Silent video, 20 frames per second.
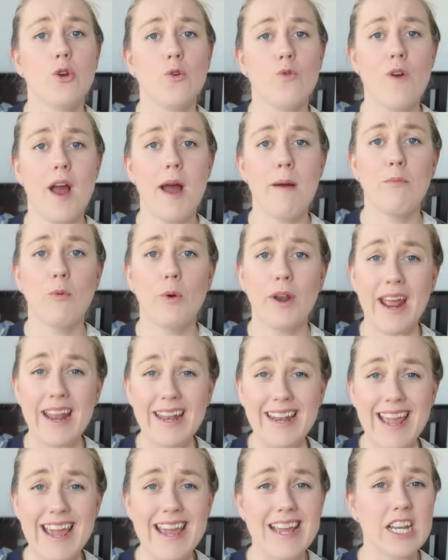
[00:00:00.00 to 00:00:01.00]
grab what I
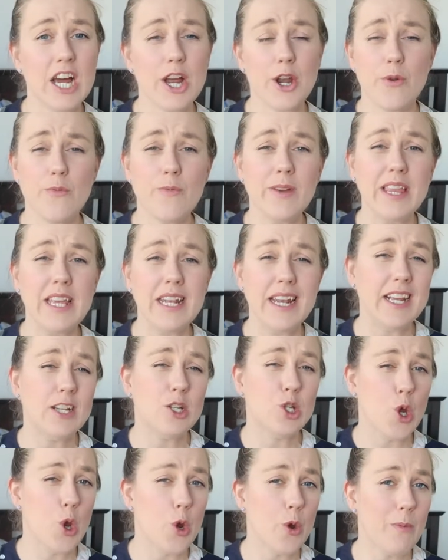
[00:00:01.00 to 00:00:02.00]
need. I don't really
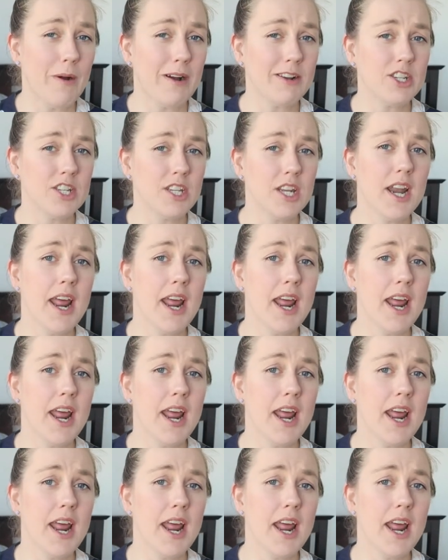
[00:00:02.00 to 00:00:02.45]
need too much